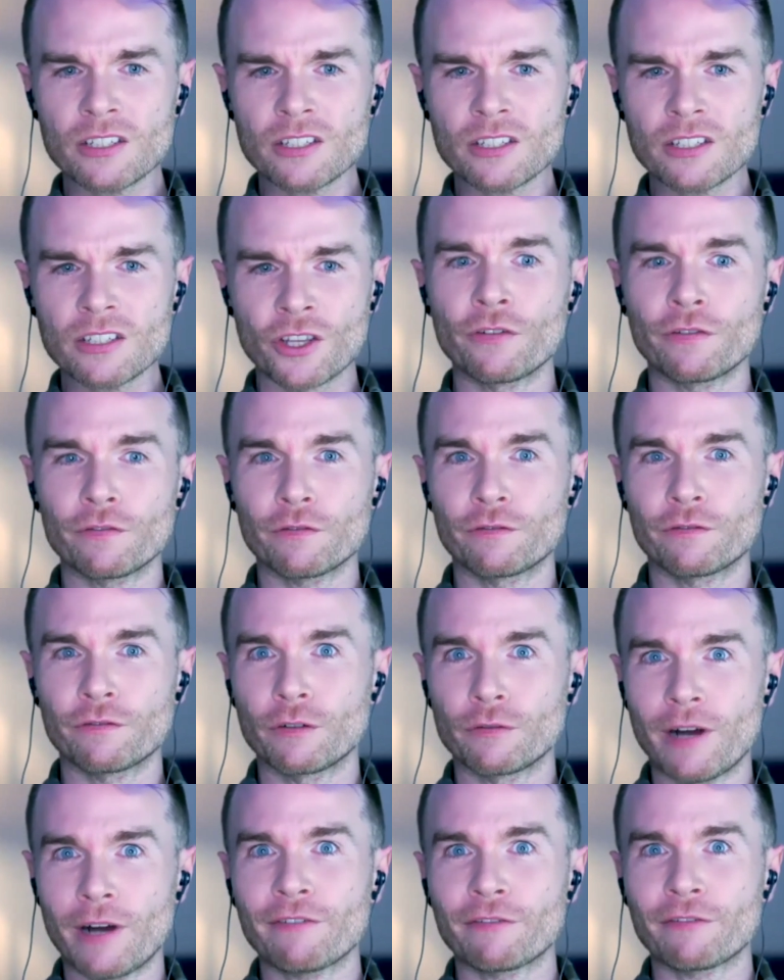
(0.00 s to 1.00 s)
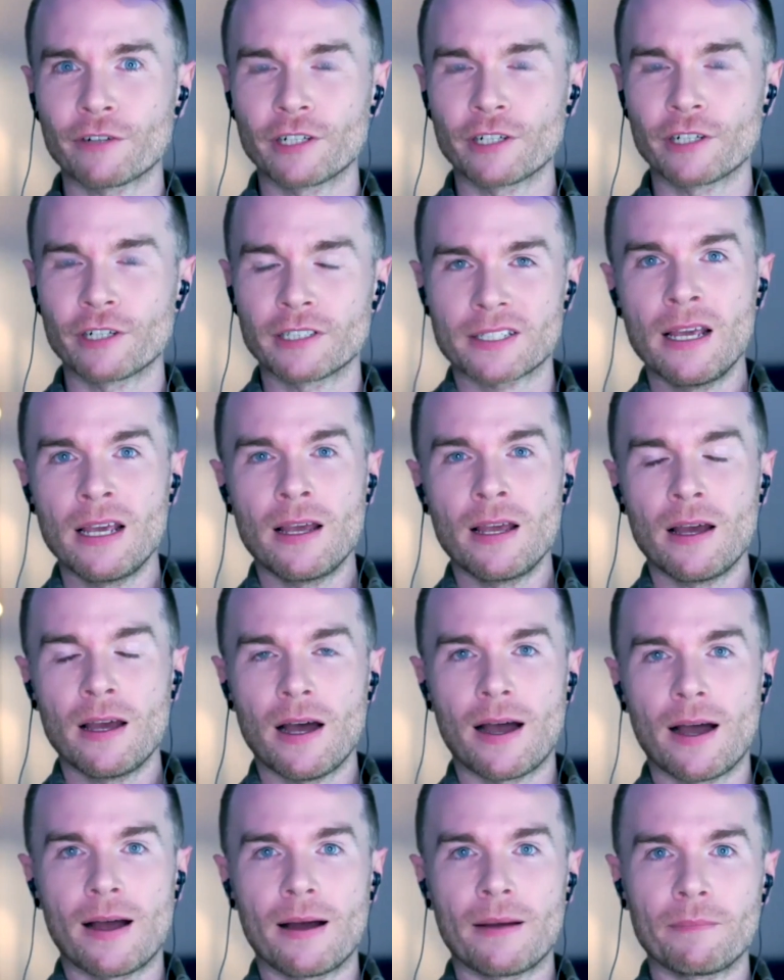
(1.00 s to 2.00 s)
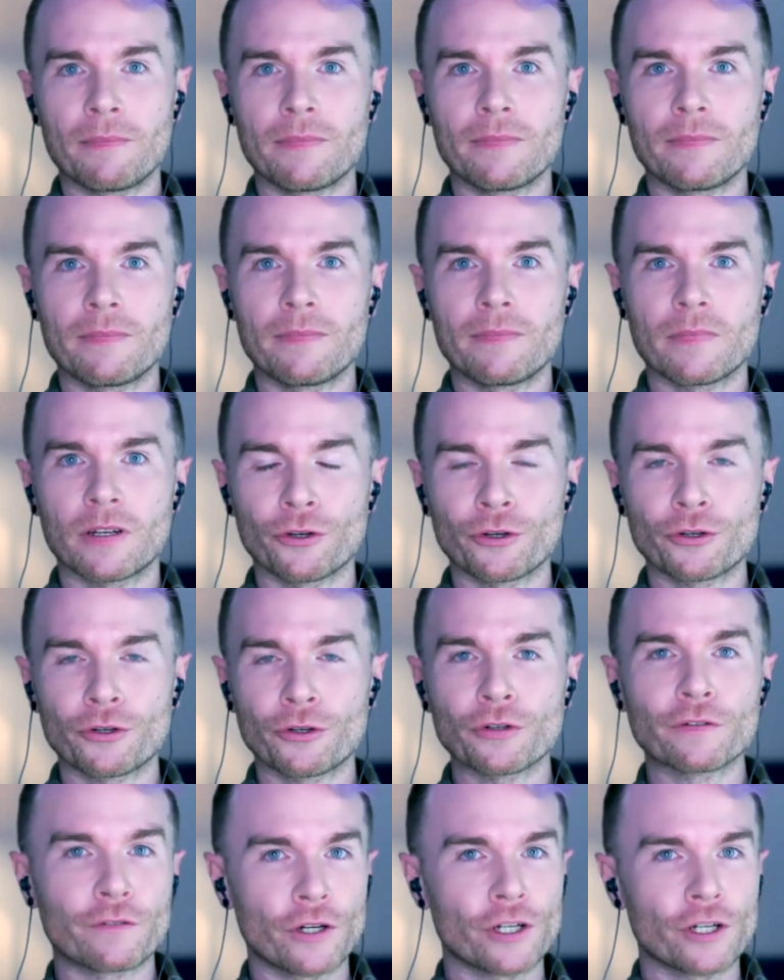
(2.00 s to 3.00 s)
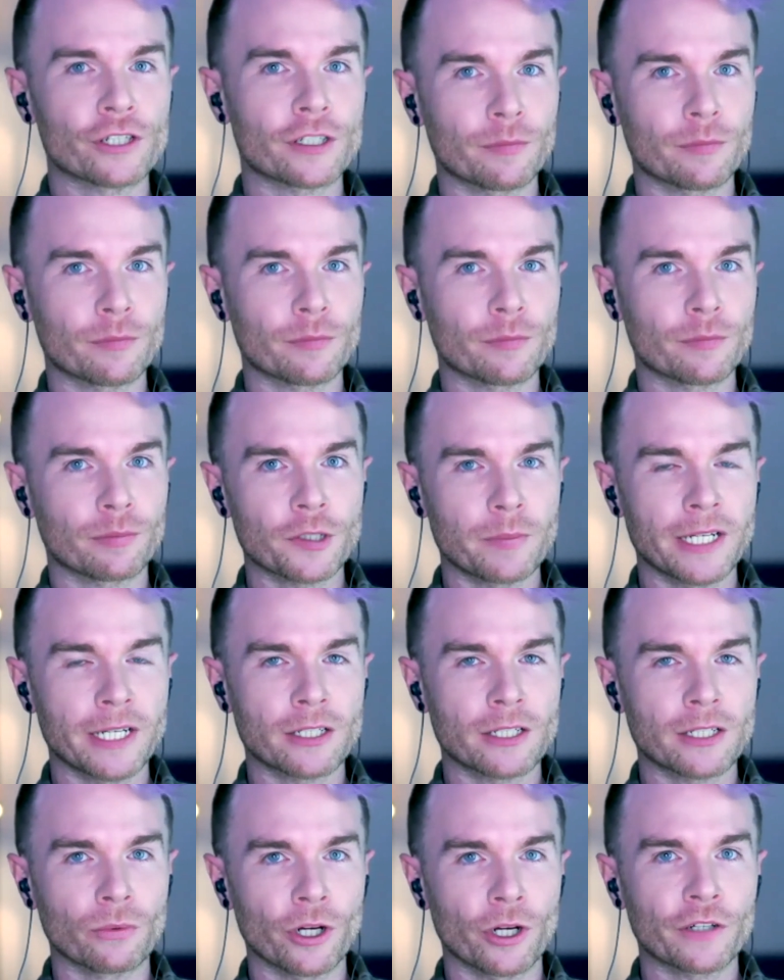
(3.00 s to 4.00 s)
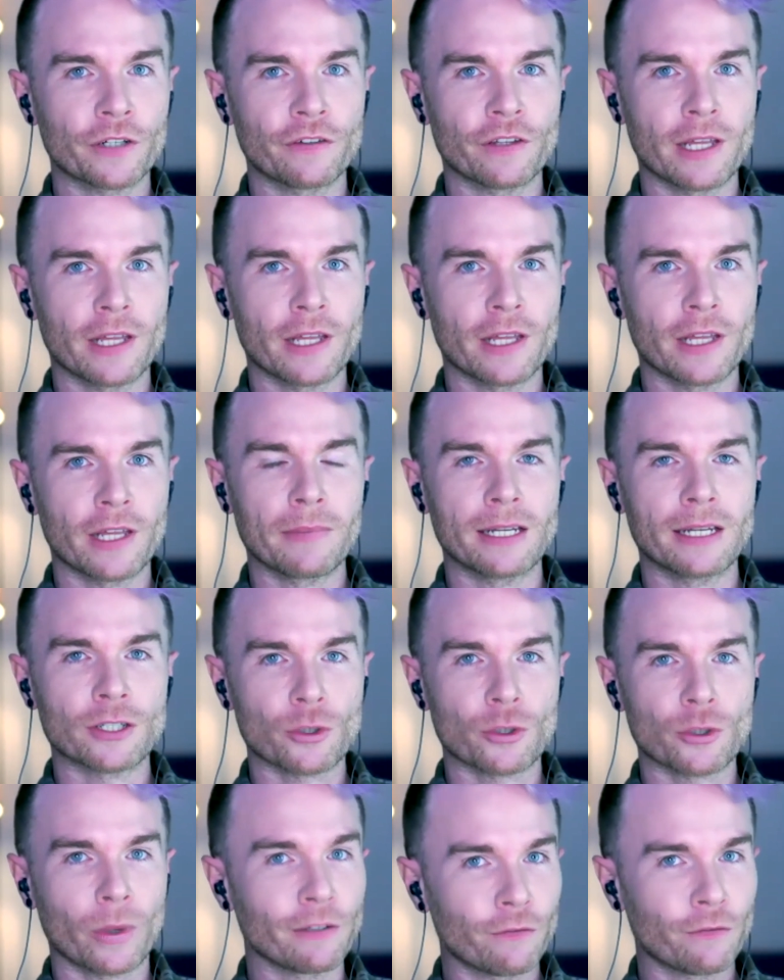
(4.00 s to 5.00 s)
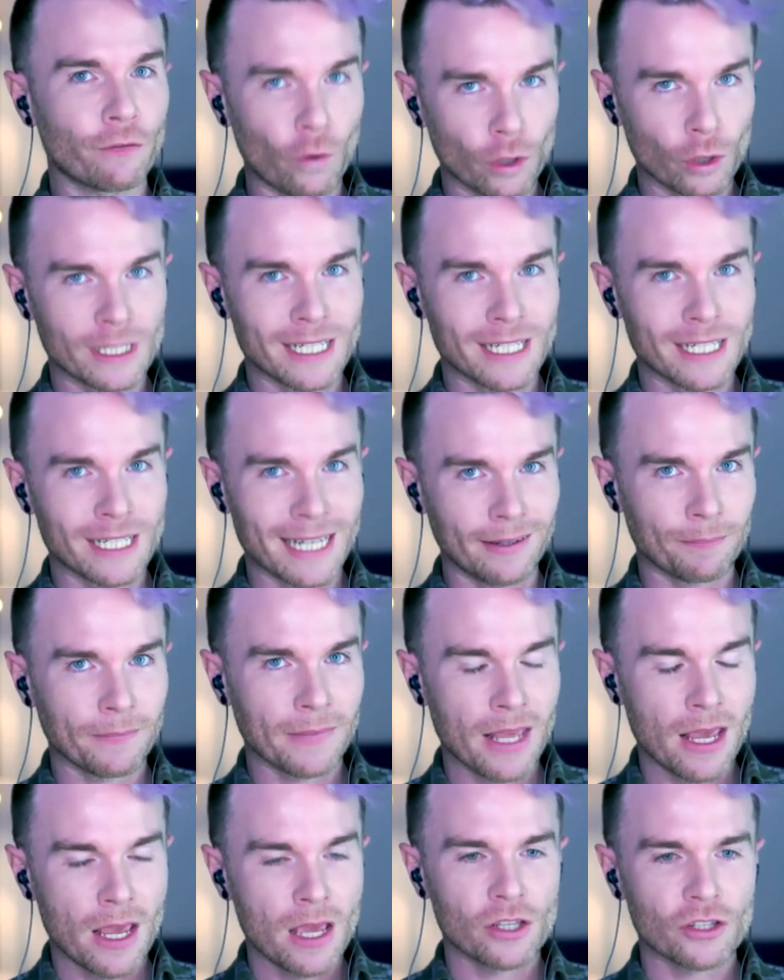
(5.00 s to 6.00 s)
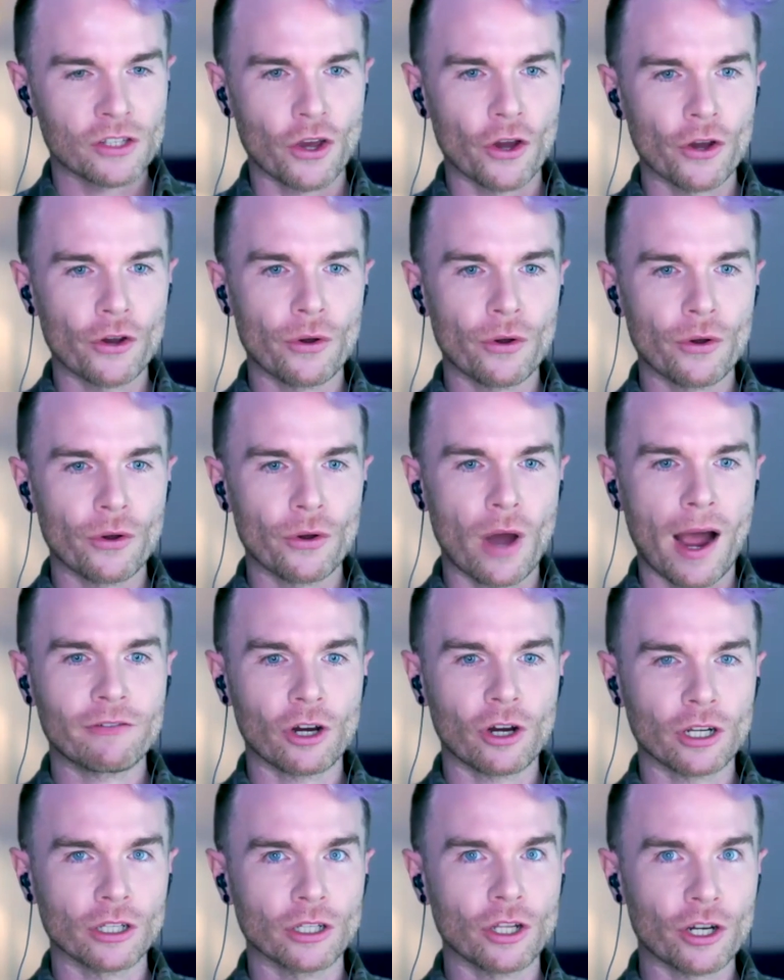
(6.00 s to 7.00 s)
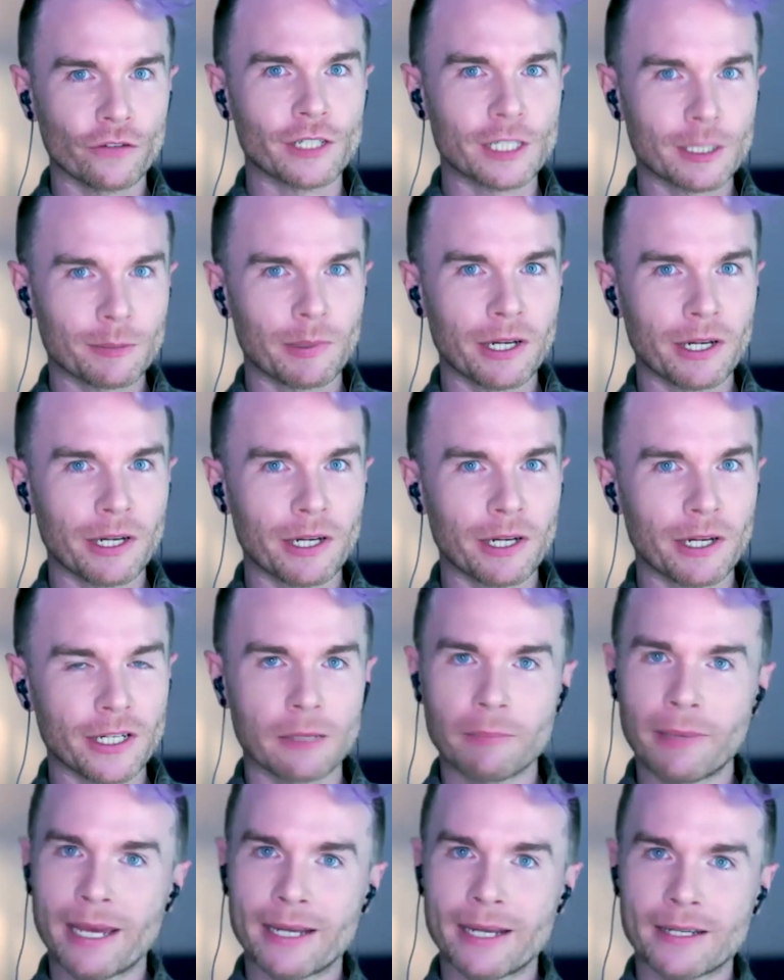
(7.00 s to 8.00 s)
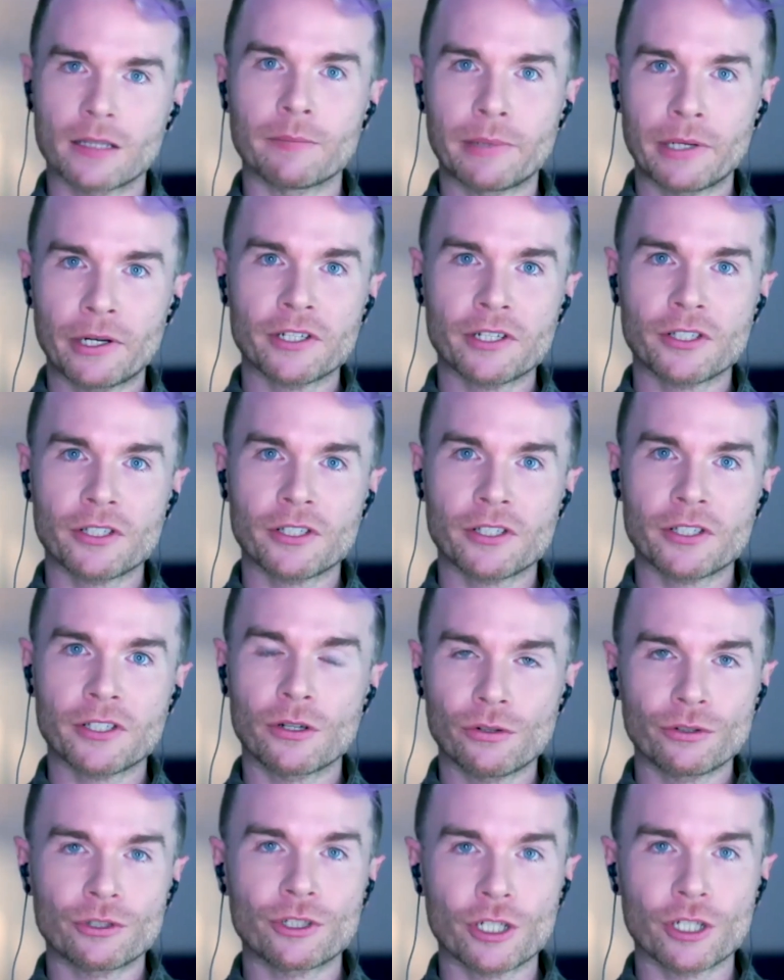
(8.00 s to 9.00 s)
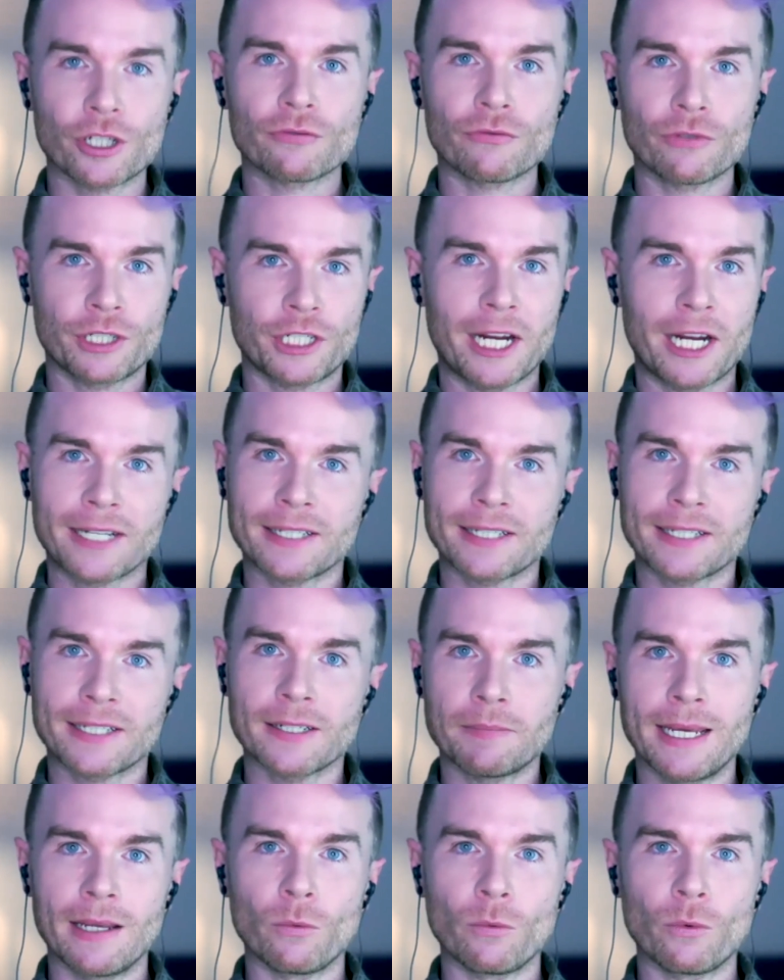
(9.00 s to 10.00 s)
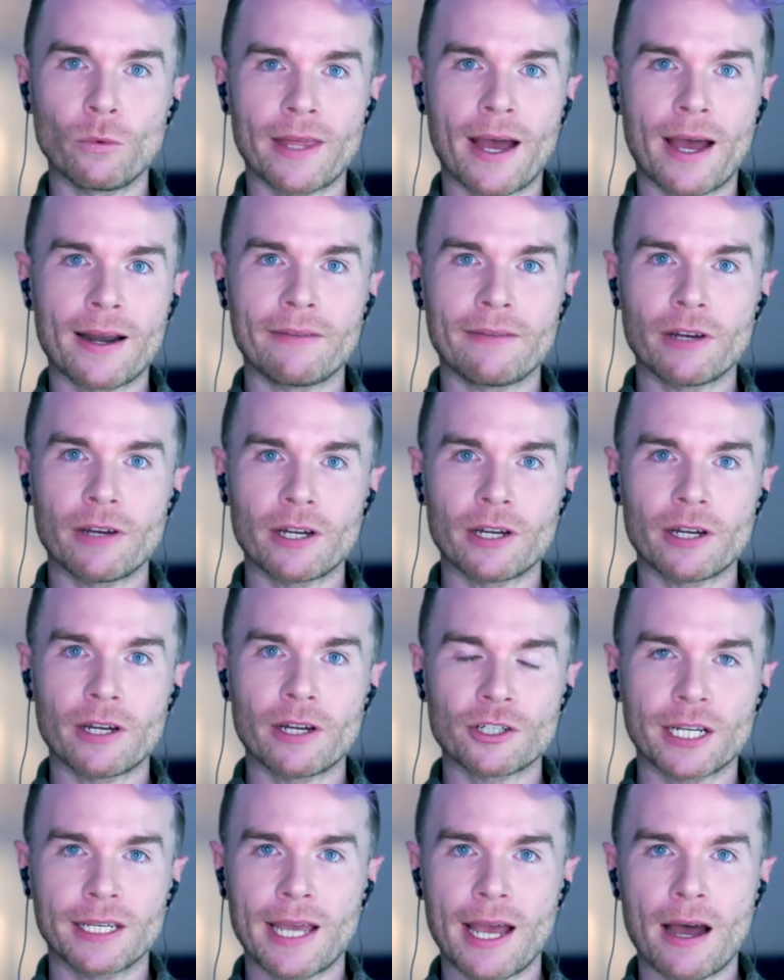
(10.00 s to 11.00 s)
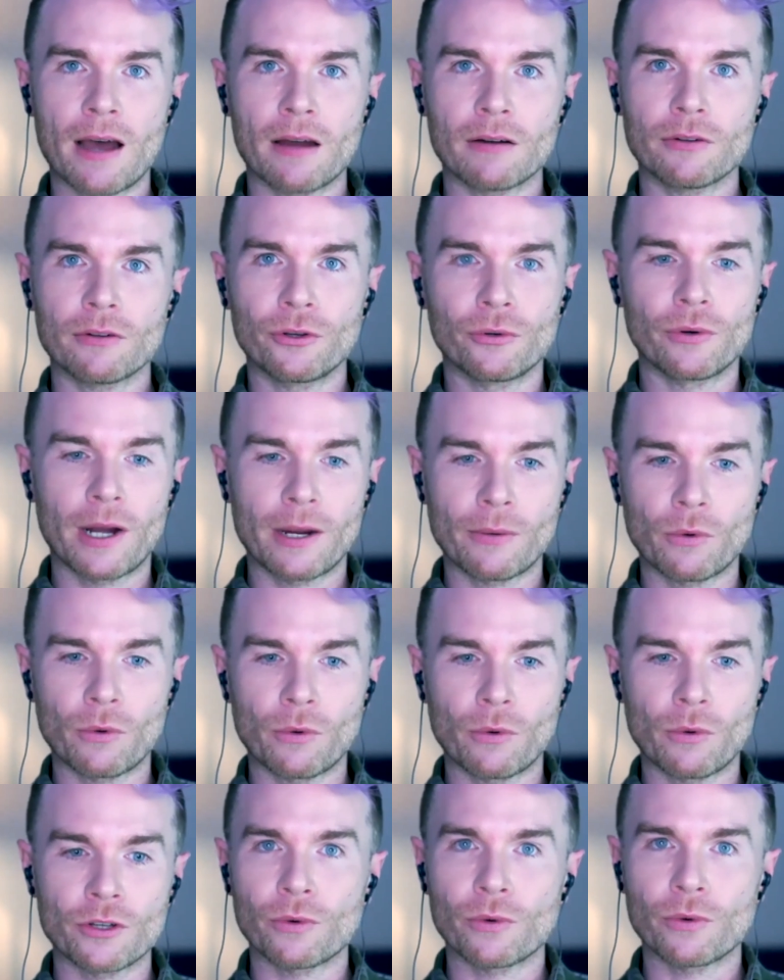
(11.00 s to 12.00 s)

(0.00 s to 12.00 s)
So for reference, Google first approached me to work for them in 2014. So I've got a lot of experience compared to the person who just rejected me without ever checking out who I was or